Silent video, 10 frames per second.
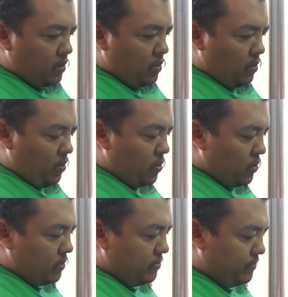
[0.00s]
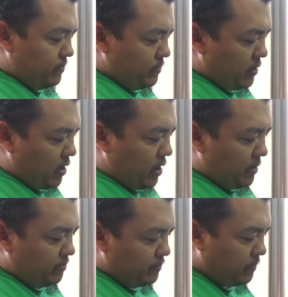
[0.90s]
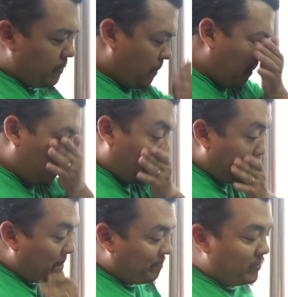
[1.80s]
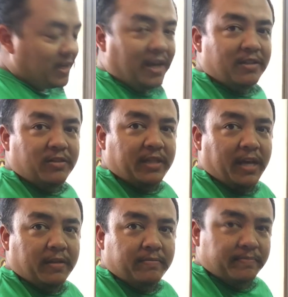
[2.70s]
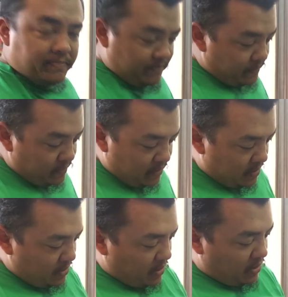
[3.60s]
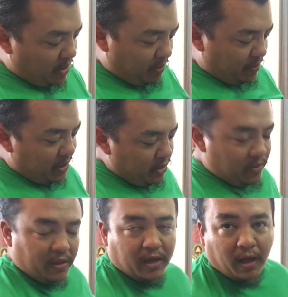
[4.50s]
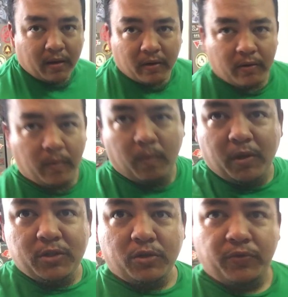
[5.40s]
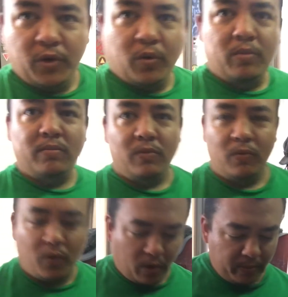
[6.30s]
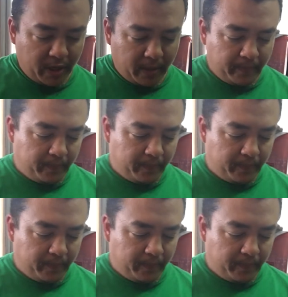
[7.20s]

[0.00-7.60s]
Whew. Alright. Got it to 10. Think I'm going to be good with that. Muscles feel warmed up.